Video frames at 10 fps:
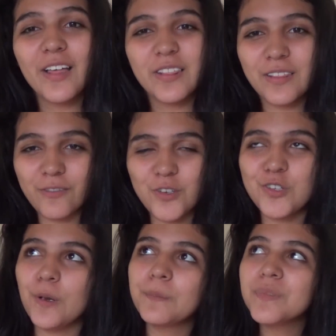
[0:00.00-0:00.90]
the
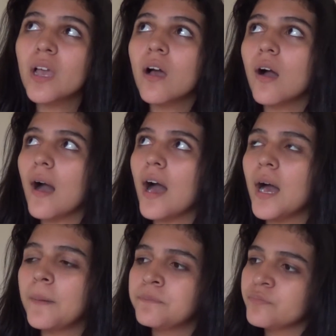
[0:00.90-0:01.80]
future.
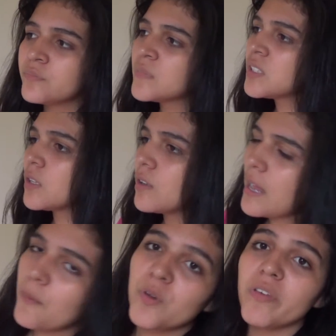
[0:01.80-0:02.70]
So
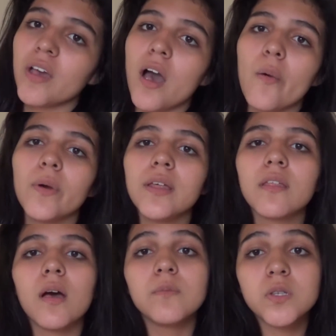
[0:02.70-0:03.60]
now moving on
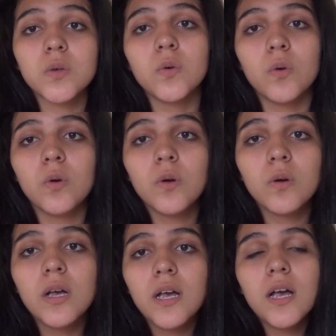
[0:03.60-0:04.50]
with
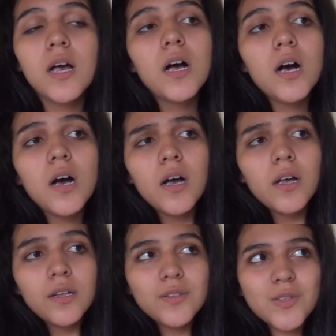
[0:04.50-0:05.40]
school.
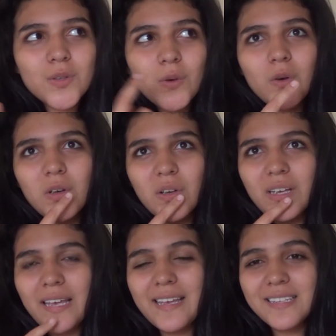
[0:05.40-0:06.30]
School
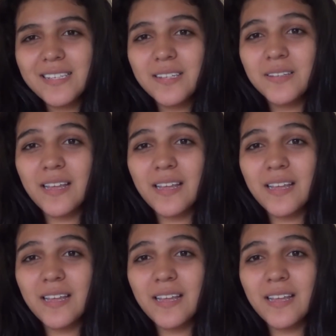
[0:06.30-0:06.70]
is,